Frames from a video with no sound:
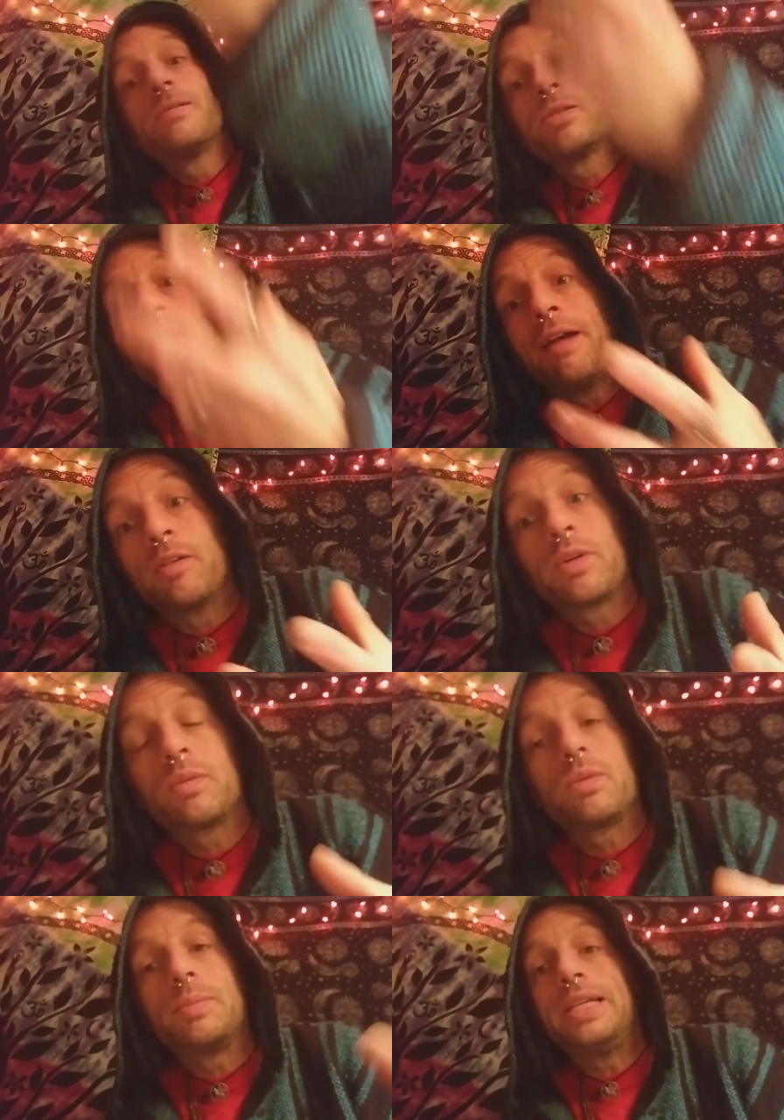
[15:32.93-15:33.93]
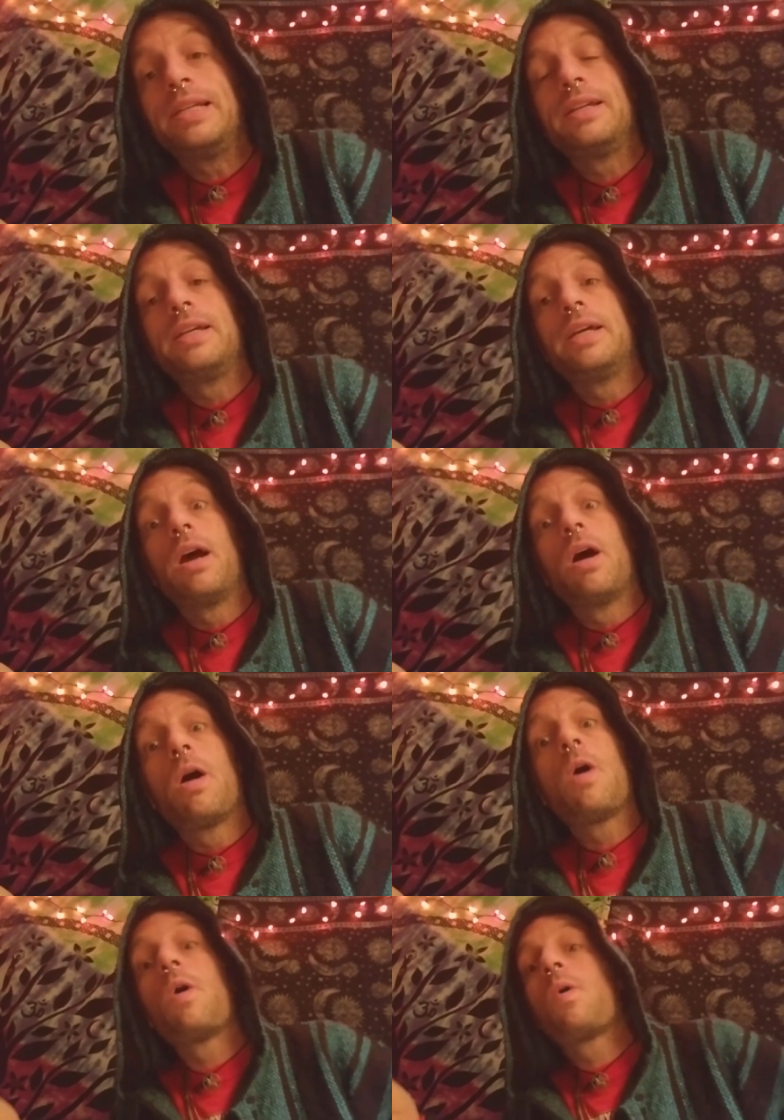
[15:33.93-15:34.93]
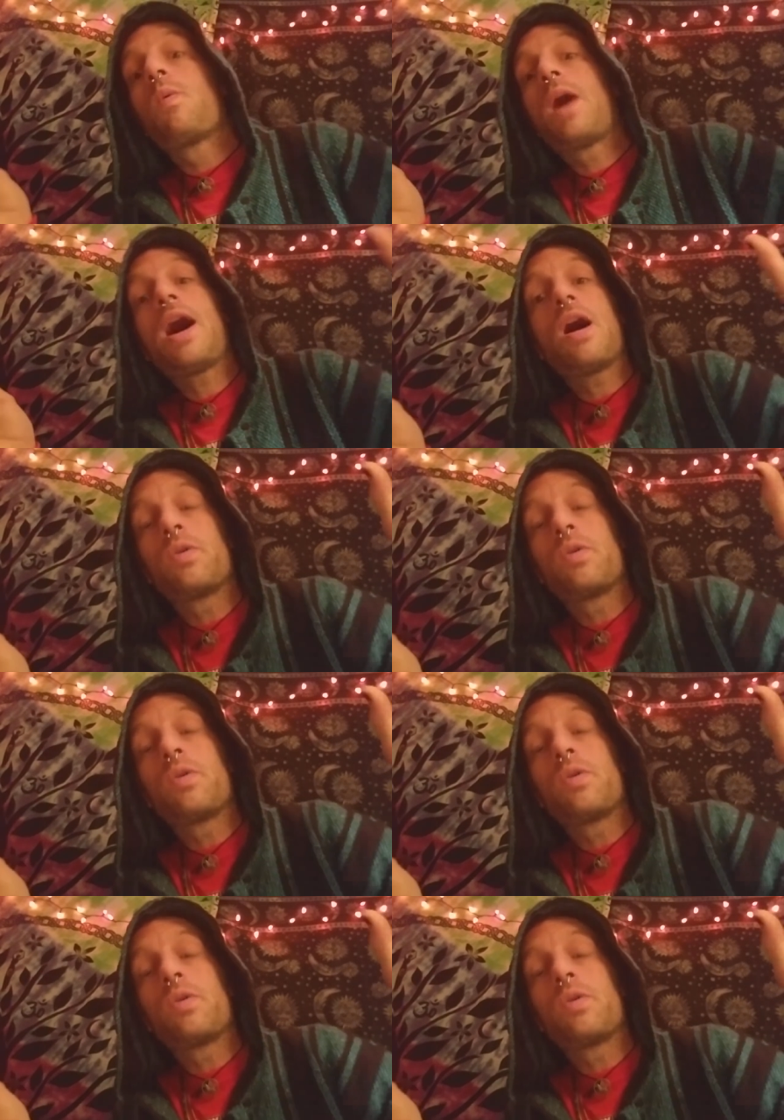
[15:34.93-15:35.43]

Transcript: So everyone will be, oh wow,